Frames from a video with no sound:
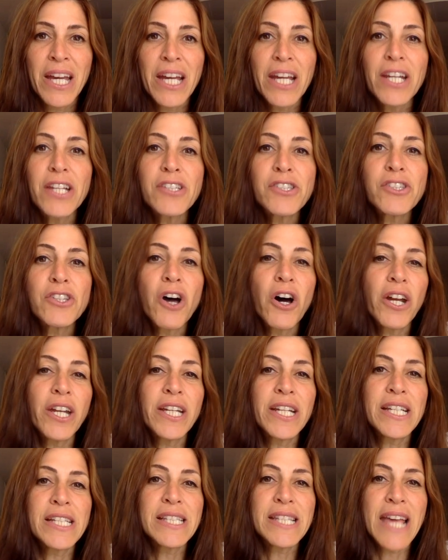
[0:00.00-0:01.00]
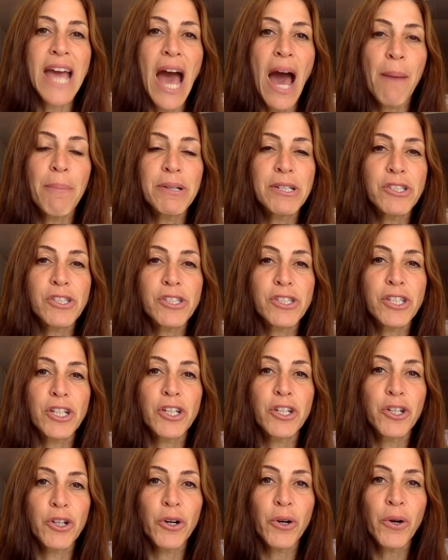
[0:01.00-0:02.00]
It is not an easy habit to
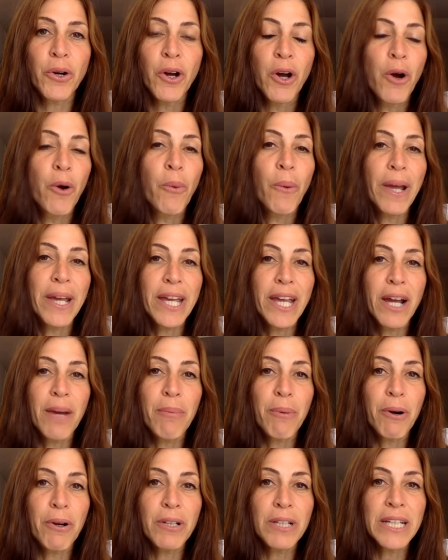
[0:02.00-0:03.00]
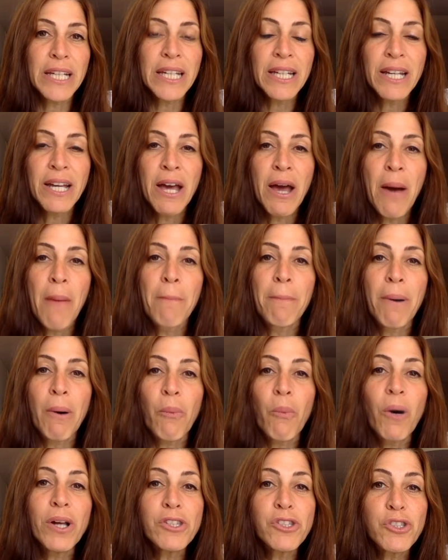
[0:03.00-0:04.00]
secure, waking up early.
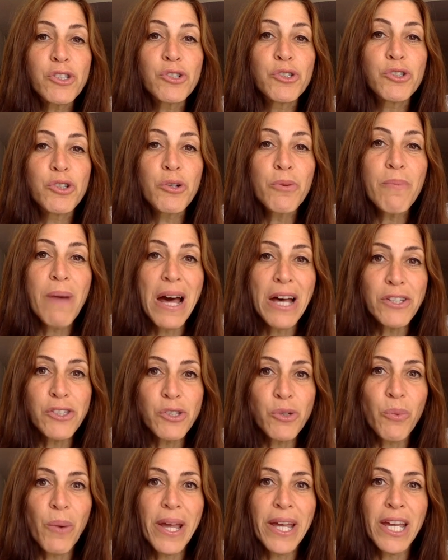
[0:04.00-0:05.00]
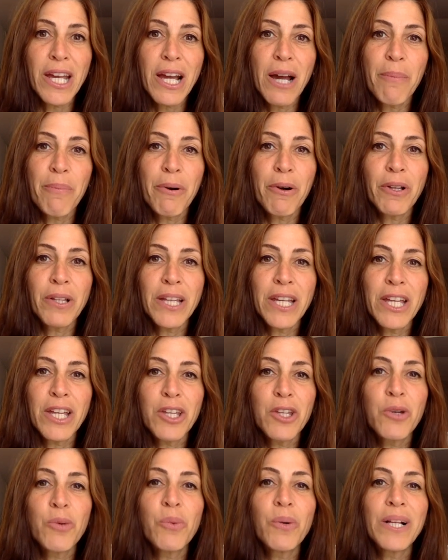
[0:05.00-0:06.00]
But once you do master waking up early,
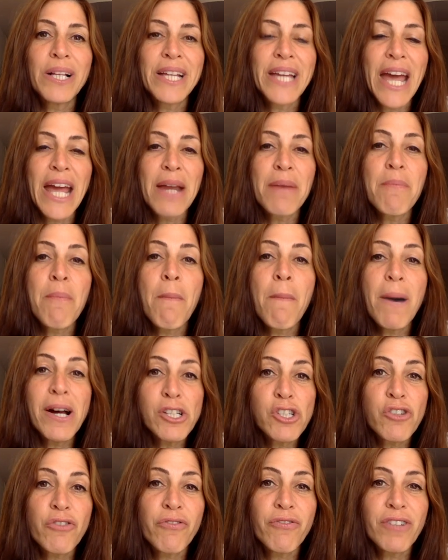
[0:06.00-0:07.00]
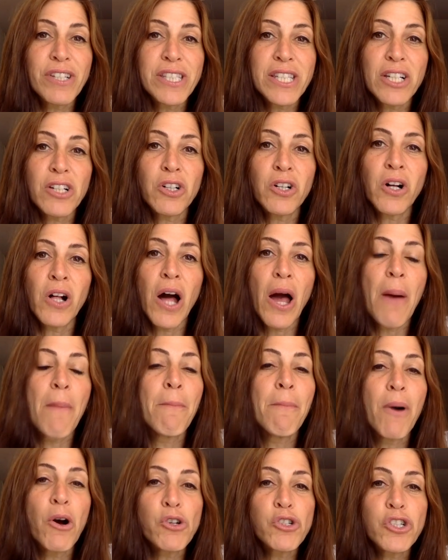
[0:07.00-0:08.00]
you will gain much physical,
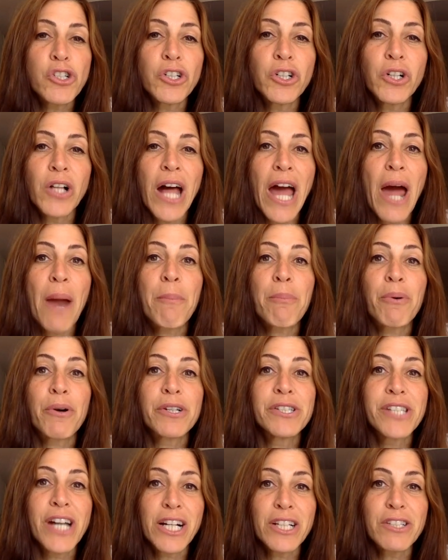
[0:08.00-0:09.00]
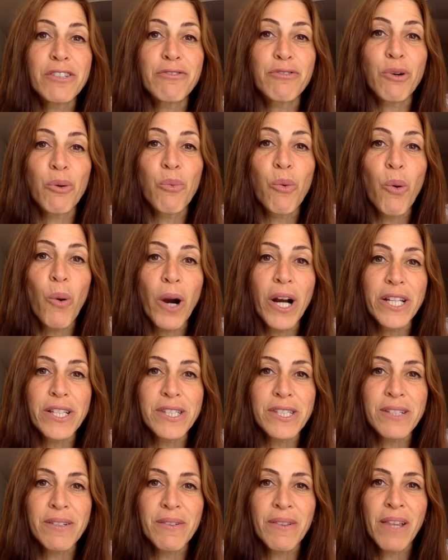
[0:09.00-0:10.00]
emotional, and productive
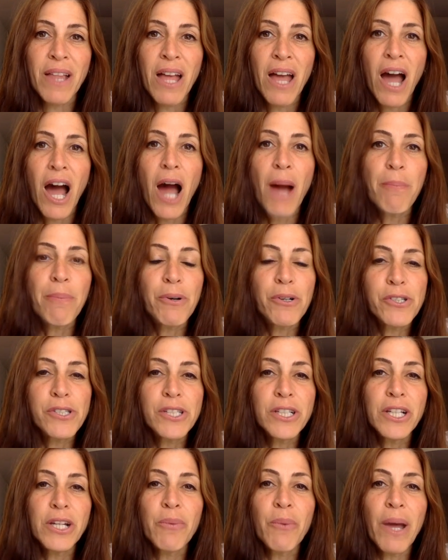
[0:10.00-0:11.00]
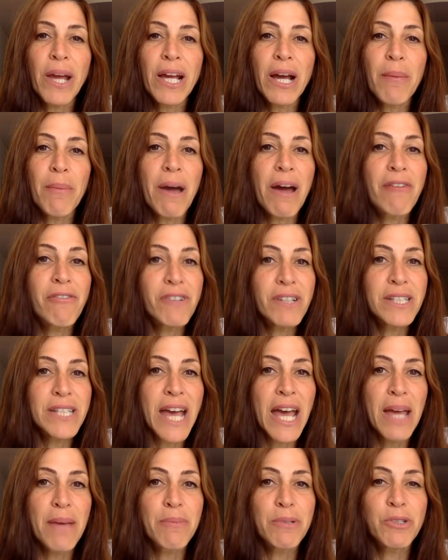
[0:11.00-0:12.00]
rewards. I personally wake up every
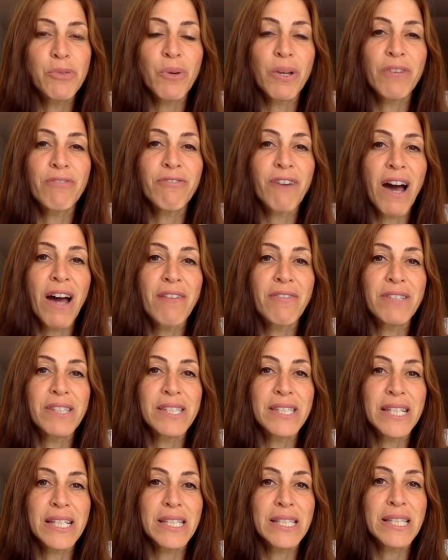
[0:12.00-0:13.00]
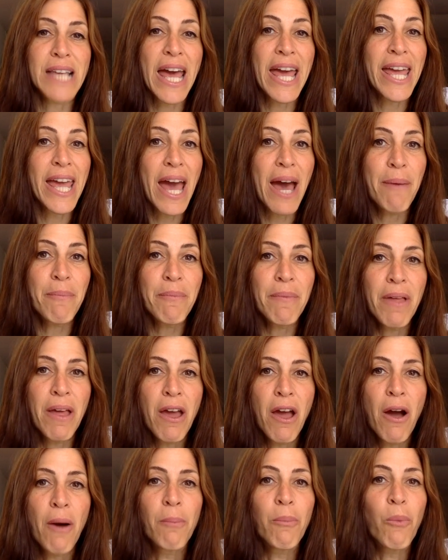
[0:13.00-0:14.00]
day between five and six A M,
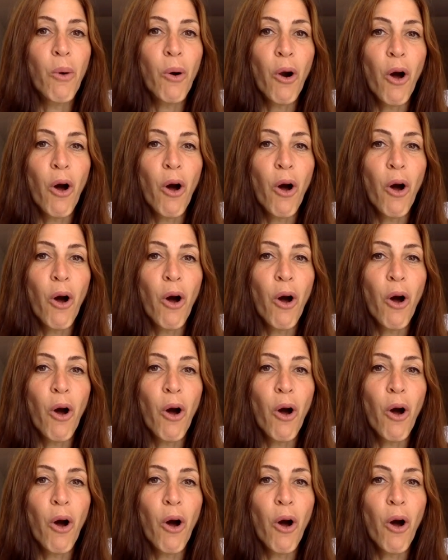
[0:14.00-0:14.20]
more